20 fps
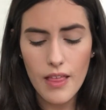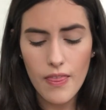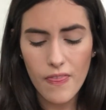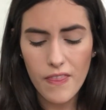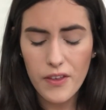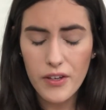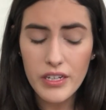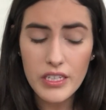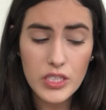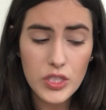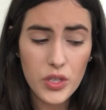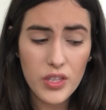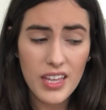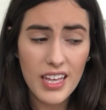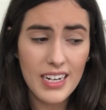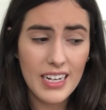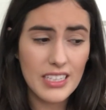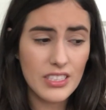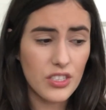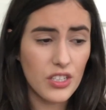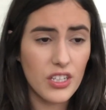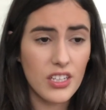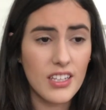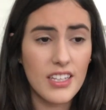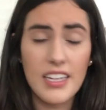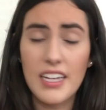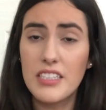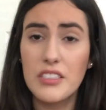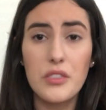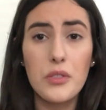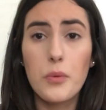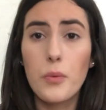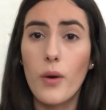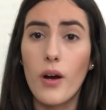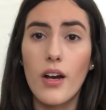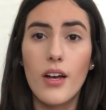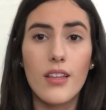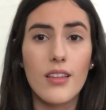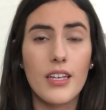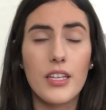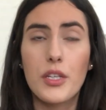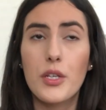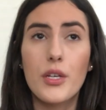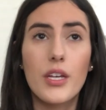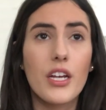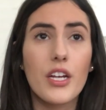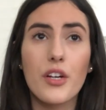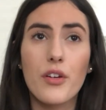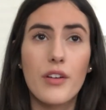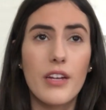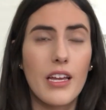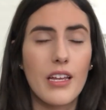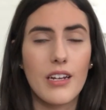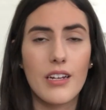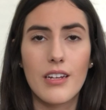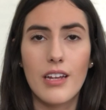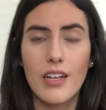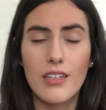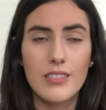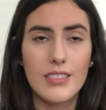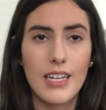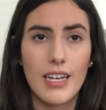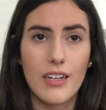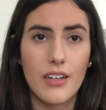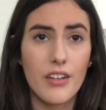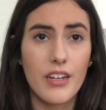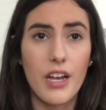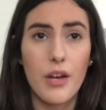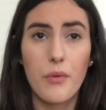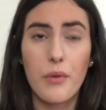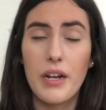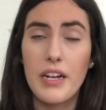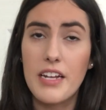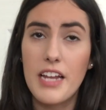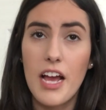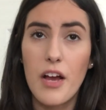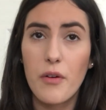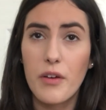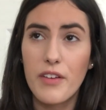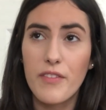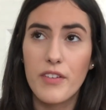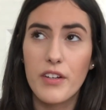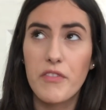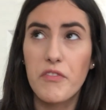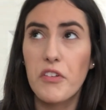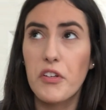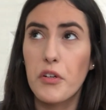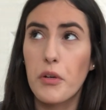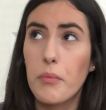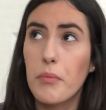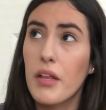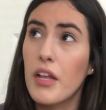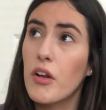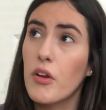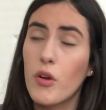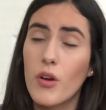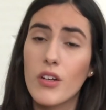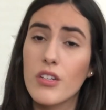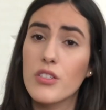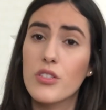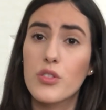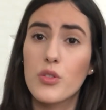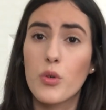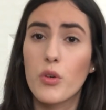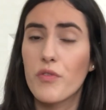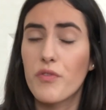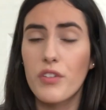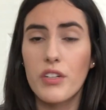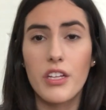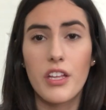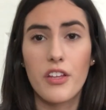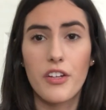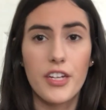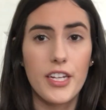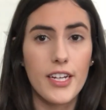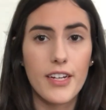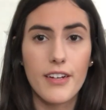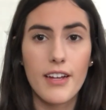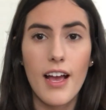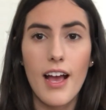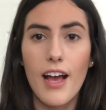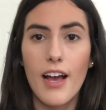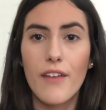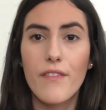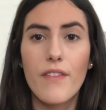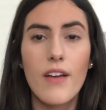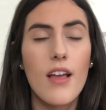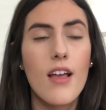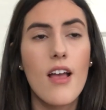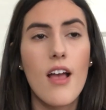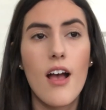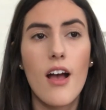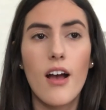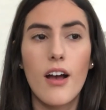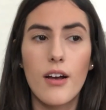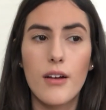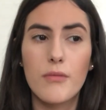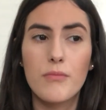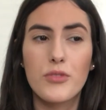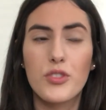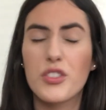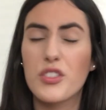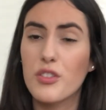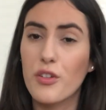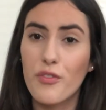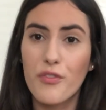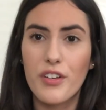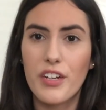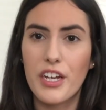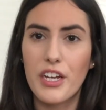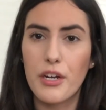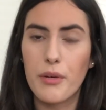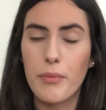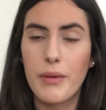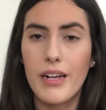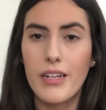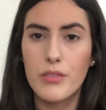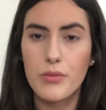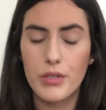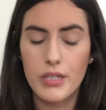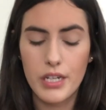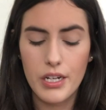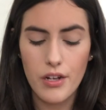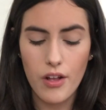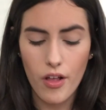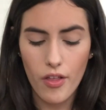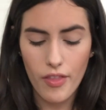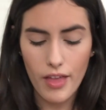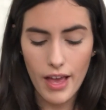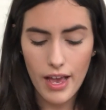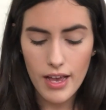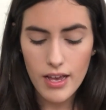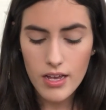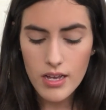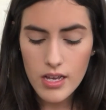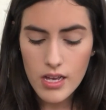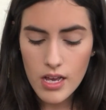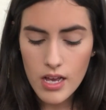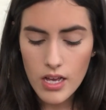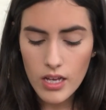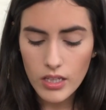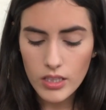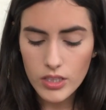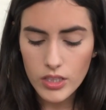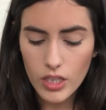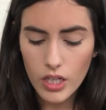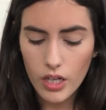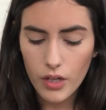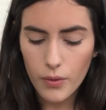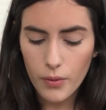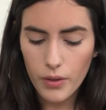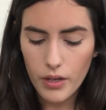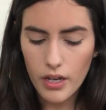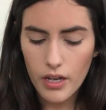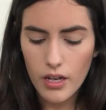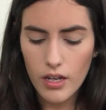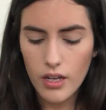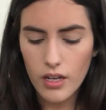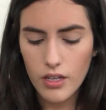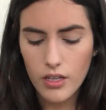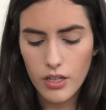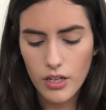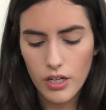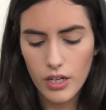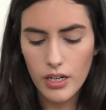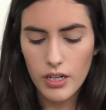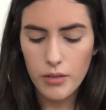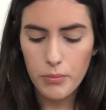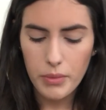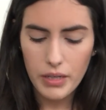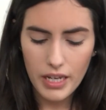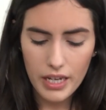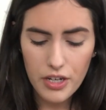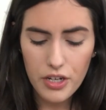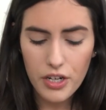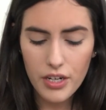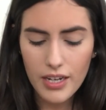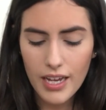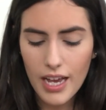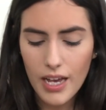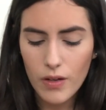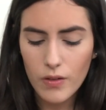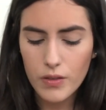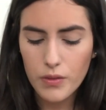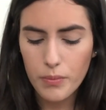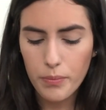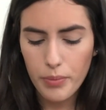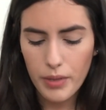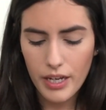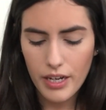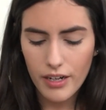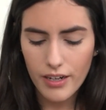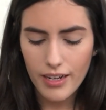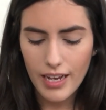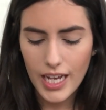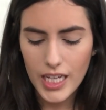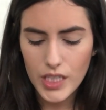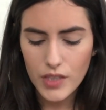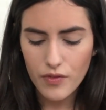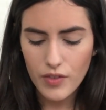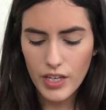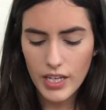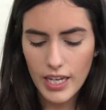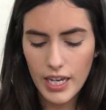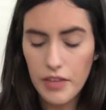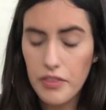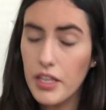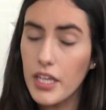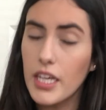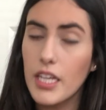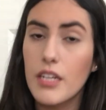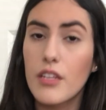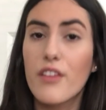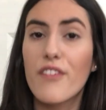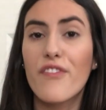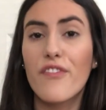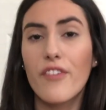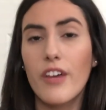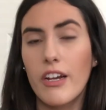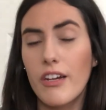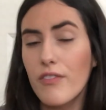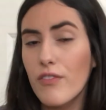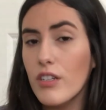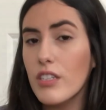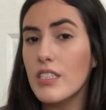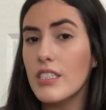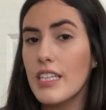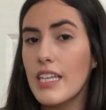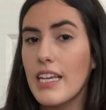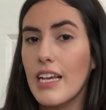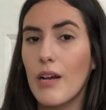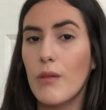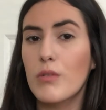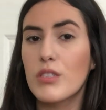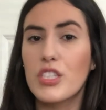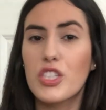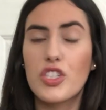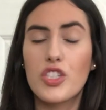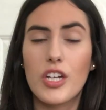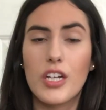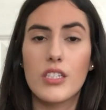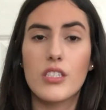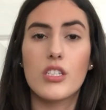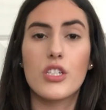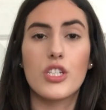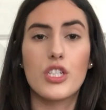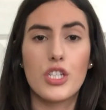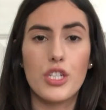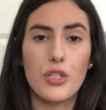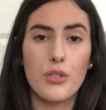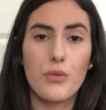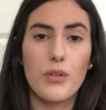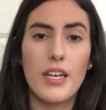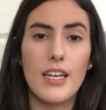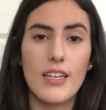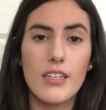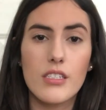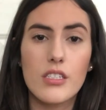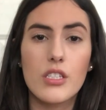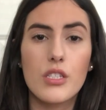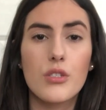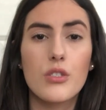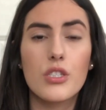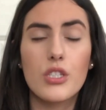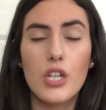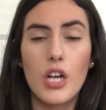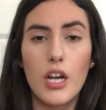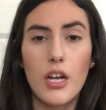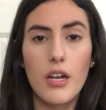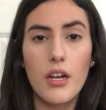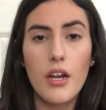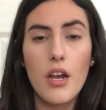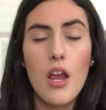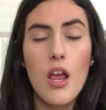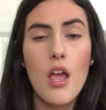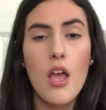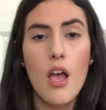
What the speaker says: You can do that as early as you want. Like, you can create an LTAC account right now, even if you don't plan on going to school for another year and a half. Just don't forget your password and all that. So you're going to begin your account, pay your CAS fee, and then the very first thing I would suggest to do is to start